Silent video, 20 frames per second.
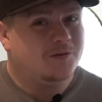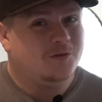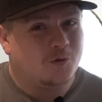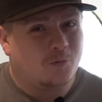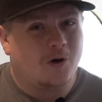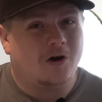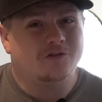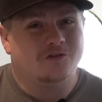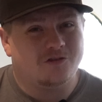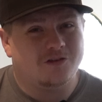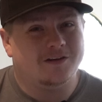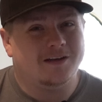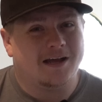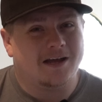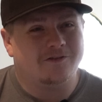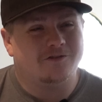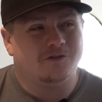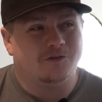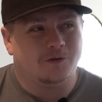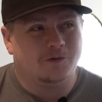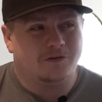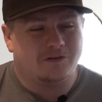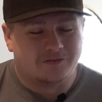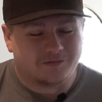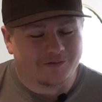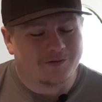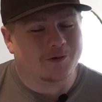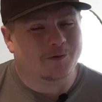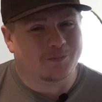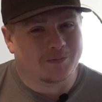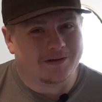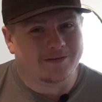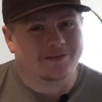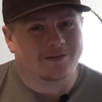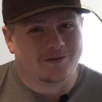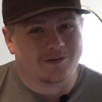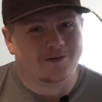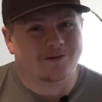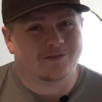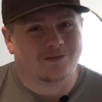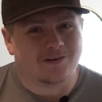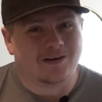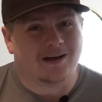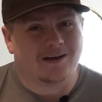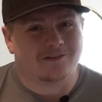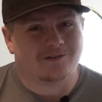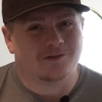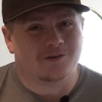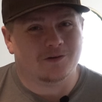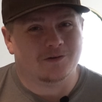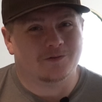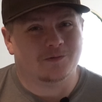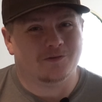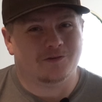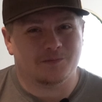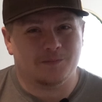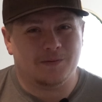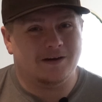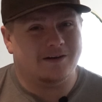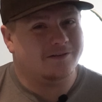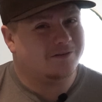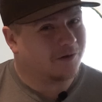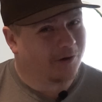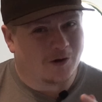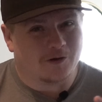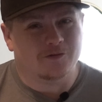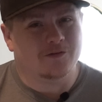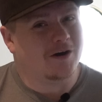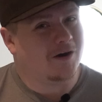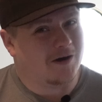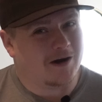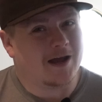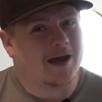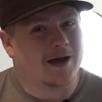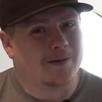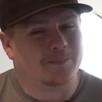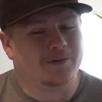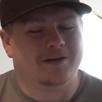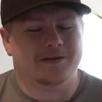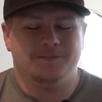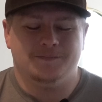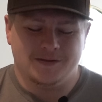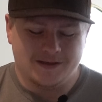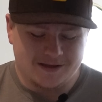the Washington Nationals still beat the Houston Astros, which made us all very happy.